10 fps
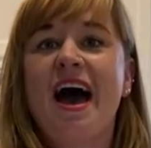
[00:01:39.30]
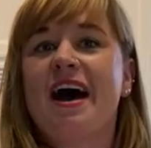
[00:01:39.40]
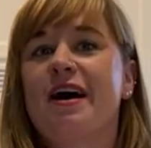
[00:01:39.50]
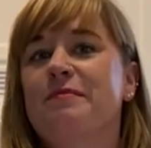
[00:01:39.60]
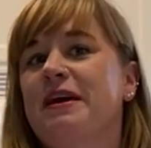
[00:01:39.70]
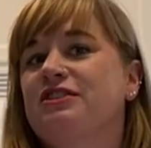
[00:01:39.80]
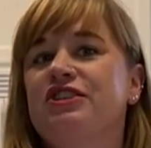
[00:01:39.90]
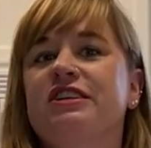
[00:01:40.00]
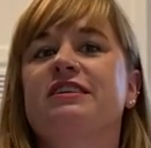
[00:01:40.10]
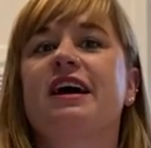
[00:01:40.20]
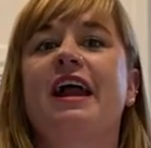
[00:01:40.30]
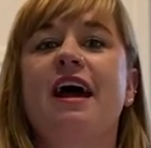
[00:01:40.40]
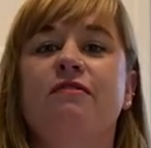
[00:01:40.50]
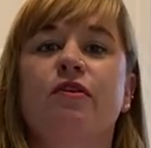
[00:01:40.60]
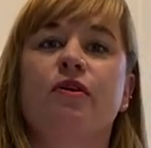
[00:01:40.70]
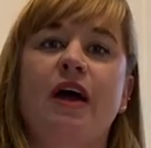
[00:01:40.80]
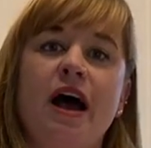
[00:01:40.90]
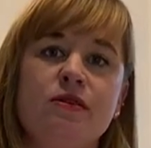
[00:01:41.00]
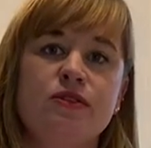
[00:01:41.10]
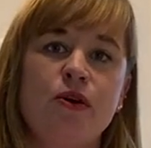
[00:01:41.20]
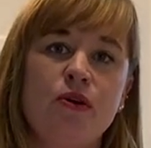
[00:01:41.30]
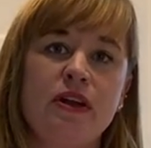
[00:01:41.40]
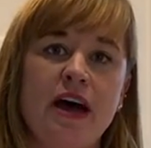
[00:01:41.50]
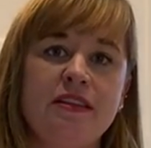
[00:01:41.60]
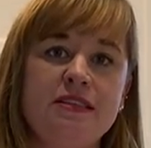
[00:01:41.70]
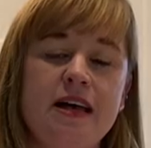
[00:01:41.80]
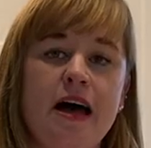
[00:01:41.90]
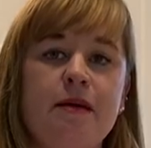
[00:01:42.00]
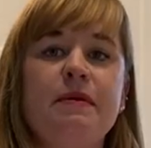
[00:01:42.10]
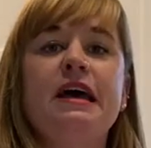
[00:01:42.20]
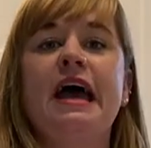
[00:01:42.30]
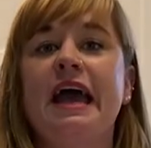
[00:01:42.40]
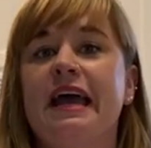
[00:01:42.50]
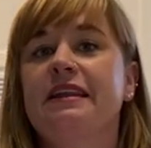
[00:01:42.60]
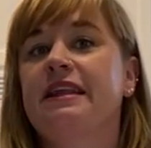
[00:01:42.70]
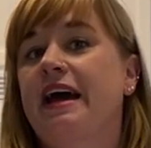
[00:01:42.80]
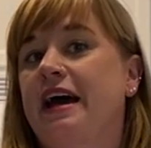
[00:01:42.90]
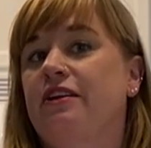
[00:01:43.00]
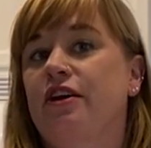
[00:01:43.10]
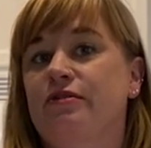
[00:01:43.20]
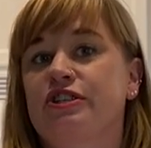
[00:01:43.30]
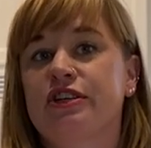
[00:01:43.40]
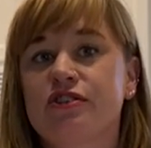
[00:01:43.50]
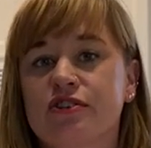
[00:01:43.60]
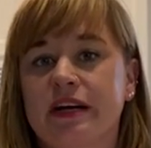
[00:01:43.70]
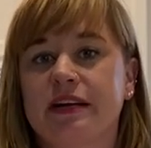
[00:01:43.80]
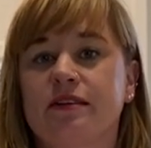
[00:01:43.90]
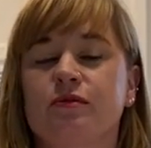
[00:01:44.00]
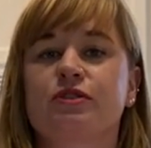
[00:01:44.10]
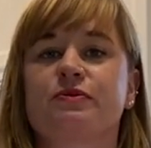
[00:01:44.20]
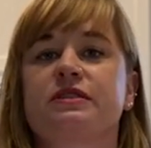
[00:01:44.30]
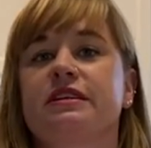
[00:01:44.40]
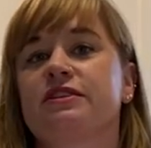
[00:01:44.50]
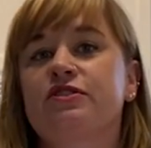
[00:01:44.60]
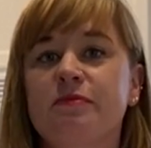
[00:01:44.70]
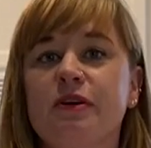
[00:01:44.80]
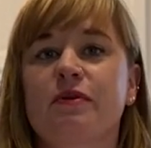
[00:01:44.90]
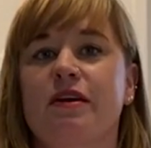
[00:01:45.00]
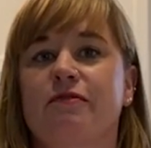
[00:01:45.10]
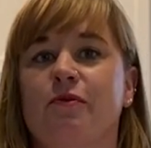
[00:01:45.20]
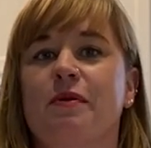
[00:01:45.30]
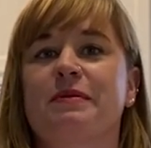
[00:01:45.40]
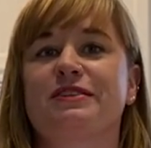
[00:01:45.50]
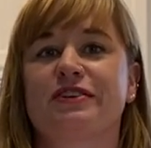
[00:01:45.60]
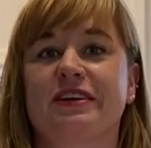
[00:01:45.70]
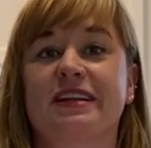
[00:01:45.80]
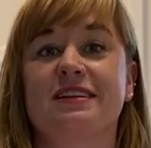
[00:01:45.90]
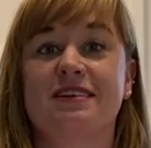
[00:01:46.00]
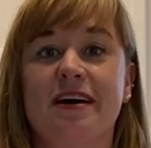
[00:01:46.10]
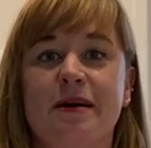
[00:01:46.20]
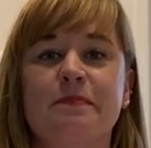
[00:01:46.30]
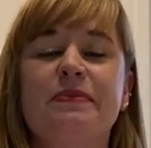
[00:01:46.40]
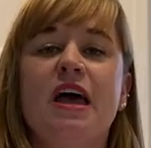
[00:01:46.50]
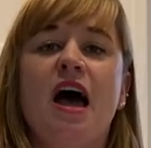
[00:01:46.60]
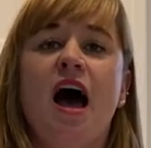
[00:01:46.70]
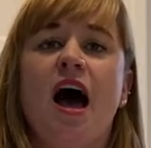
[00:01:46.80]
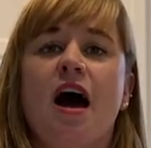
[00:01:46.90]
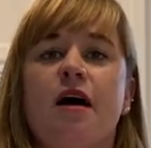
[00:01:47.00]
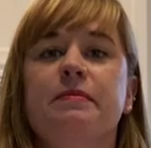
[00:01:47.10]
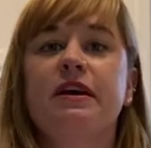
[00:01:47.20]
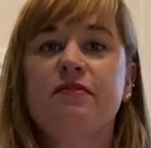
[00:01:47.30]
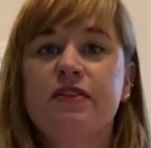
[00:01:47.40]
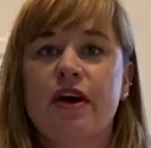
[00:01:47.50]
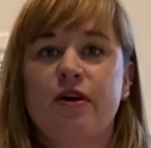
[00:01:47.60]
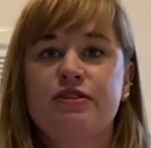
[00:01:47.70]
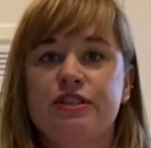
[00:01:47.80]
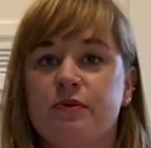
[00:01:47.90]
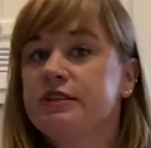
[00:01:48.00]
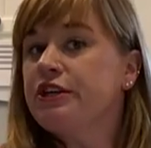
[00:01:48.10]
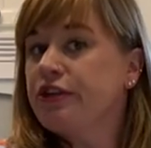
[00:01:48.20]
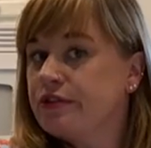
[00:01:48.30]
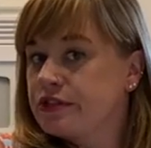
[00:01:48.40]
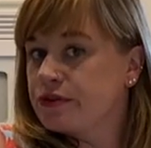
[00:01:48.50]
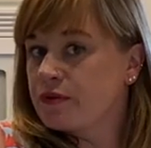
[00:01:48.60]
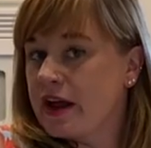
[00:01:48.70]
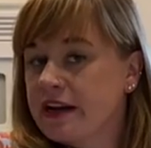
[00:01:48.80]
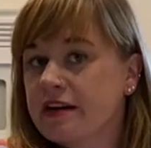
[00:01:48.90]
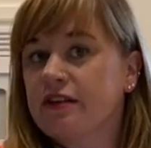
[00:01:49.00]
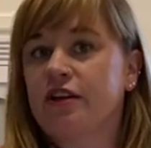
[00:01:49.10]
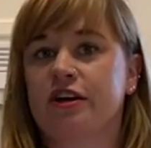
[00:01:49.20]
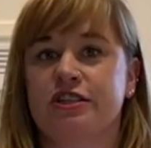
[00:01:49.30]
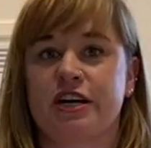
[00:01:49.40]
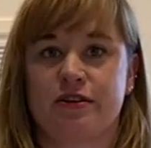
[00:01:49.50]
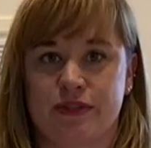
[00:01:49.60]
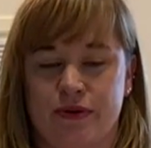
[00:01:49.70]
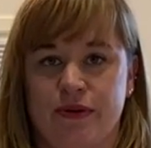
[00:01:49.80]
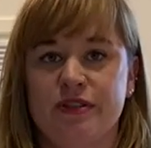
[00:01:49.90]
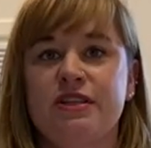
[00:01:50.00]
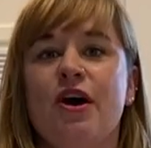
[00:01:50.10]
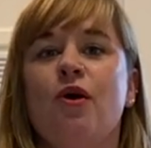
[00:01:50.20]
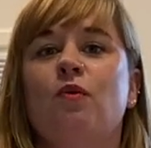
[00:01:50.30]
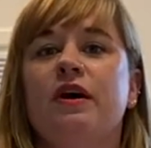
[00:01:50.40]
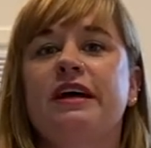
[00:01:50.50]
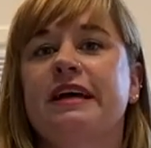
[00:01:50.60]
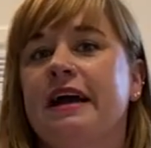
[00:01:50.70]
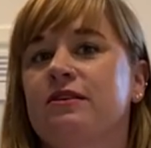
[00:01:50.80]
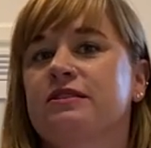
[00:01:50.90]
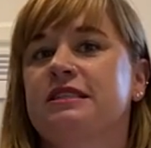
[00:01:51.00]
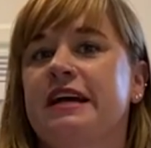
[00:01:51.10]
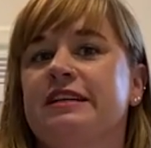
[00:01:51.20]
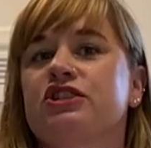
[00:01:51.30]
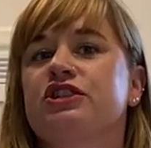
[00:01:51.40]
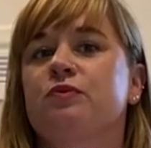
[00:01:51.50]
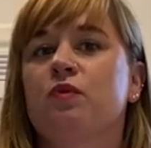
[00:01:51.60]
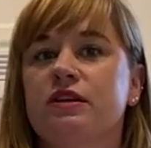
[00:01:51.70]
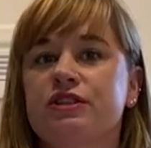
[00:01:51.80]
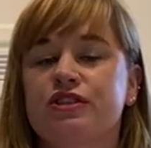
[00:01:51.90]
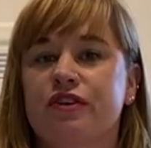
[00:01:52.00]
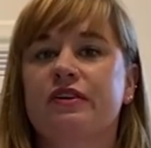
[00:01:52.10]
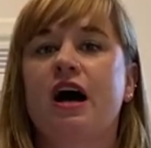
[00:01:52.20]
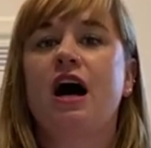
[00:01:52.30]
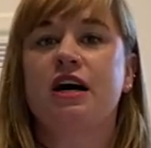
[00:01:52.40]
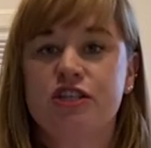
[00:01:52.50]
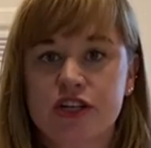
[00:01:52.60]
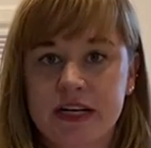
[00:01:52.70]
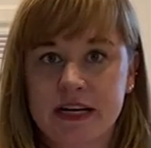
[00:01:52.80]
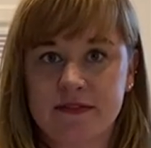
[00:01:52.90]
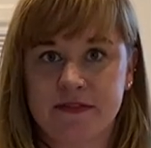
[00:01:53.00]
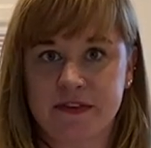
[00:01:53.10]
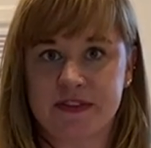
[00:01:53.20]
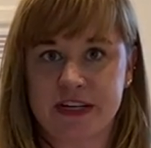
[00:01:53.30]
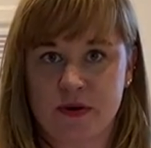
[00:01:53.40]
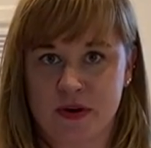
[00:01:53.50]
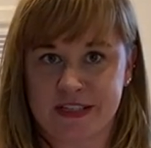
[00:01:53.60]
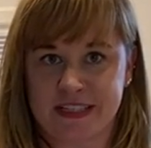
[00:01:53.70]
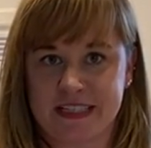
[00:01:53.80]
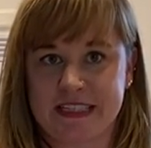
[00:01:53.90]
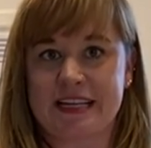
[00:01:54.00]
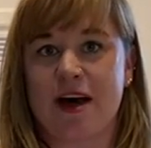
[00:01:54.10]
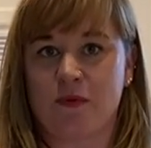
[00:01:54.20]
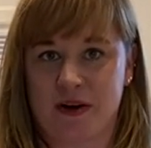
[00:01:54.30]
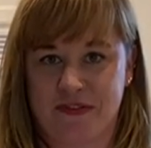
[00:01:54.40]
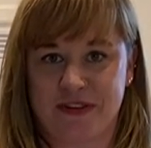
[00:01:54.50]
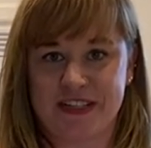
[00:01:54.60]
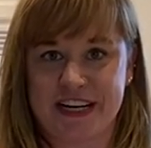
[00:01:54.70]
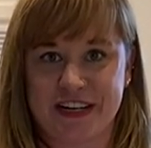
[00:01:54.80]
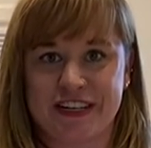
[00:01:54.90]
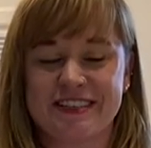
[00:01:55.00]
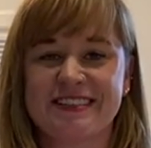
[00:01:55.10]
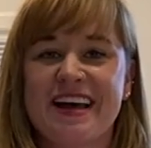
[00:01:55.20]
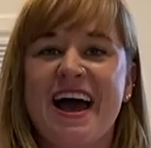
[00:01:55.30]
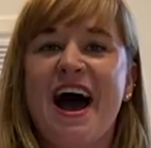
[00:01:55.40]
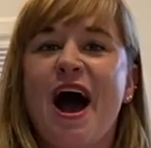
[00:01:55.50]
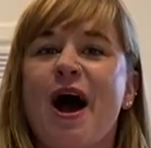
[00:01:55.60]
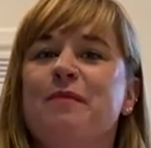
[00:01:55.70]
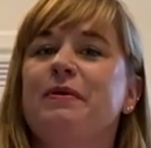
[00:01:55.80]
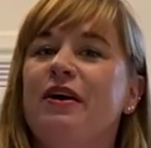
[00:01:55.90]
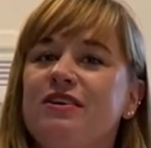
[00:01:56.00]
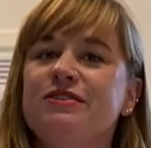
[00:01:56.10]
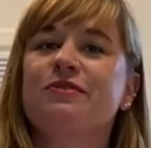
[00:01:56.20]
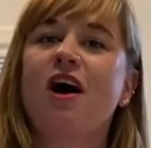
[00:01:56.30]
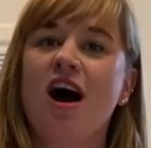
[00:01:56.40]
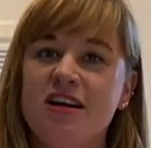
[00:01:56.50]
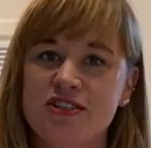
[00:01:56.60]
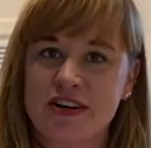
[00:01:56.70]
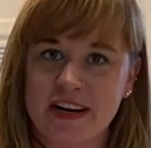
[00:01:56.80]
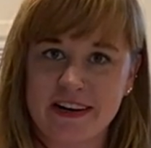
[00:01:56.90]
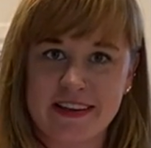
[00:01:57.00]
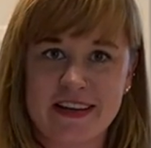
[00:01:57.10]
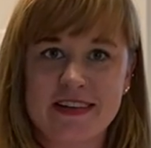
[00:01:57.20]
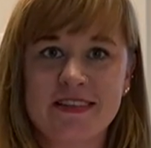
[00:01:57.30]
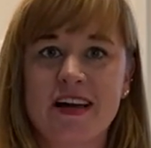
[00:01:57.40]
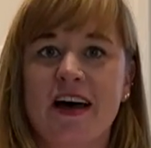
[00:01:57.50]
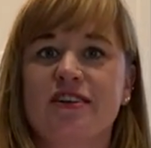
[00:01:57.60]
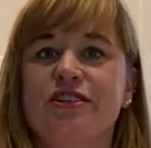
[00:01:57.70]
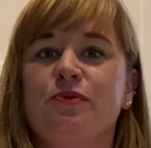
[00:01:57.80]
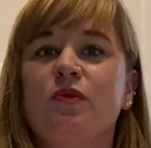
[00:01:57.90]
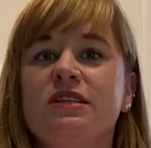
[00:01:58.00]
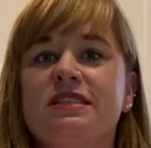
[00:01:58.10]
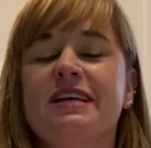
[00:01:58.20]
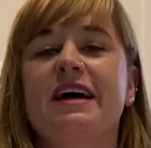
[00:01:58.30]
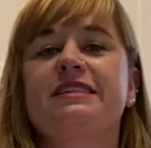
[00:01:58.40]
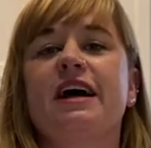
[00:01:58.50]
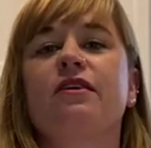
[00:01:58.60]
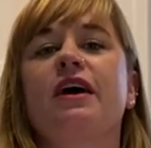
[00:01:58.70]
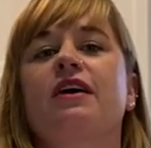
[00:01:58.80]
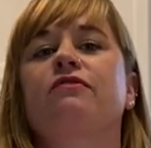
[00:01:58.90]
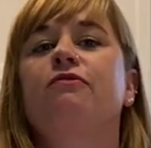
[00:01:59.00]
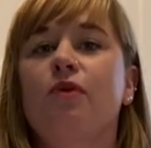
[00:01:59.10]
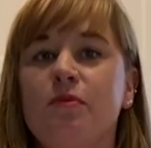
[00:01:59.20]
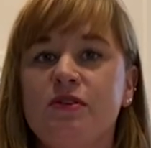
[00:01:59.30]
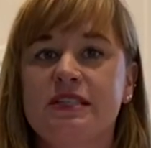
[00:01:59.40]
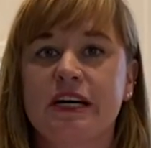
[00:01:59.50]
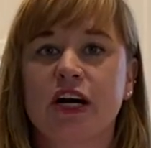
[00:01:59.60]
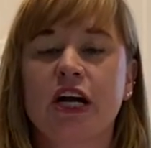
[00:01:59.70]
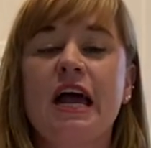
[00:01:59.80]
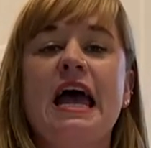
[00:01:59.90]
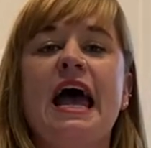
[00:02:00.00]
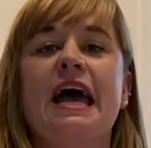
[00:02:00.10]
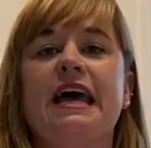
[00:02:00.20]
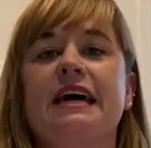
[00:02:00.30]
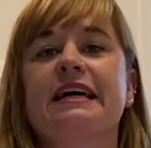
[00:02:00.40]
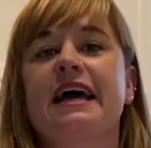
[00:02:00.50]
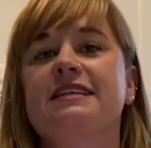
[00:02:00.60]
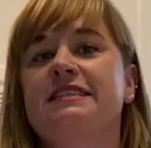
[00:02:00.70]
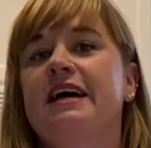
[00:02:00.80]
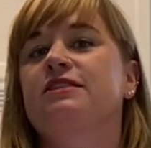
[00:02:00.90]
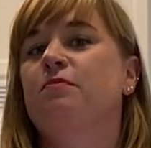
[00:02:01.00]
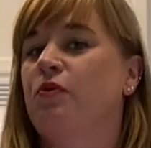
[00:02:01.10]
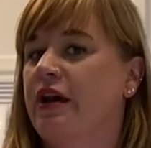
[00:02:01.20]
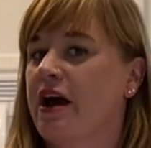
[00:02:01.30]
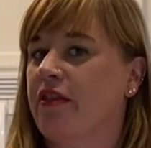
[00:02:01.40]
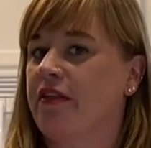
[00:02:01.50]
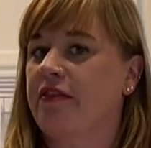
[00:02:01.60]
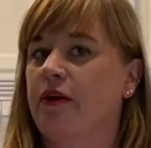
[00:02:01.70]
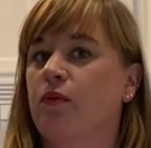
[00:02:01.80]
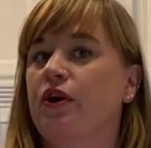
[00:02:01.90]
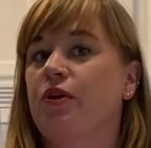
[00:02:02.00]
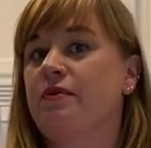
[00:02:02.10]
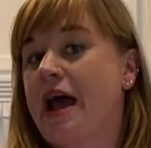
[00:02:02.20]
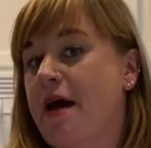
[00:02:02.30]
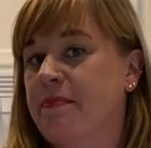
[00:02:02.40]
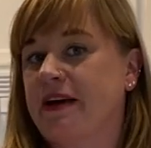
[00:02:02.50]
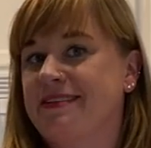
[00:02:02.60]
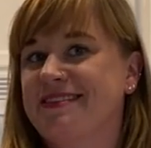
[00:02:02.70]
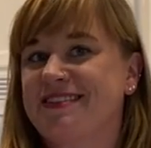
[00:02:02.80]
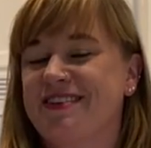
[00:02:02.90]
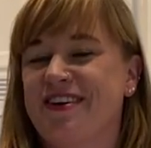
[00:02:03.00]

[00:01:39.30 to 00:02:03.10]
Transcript: um, as she did not have her own household at the time and they had no children, which was extremely rare for women during that time. Um, even though she wasn't used to running a large household, one account states she once served 150 courses at one of her dinners. Uh, but also contrary to this, uh, she once sat down at a formal dinner and a guest had to point out that there were no napkins